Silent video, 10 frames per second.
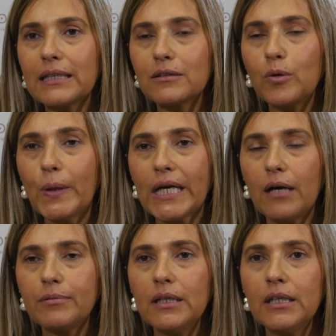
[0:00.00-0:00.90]
that we
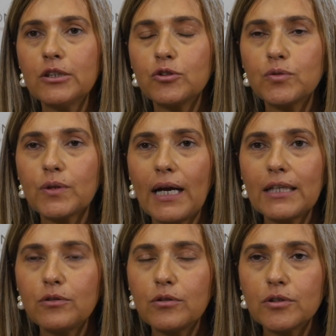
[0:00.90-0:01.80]
have to
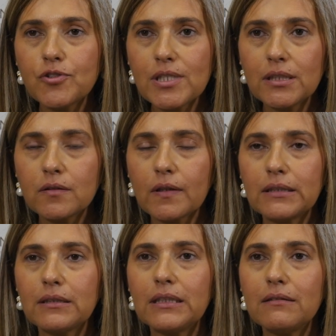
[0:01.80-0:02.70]
try to
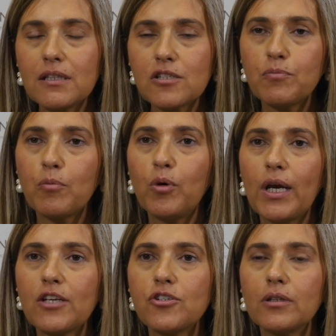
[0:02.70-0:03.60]
concentrate in this
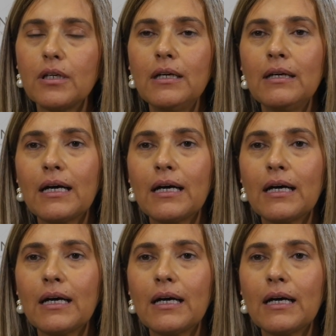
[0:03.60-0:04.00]
population,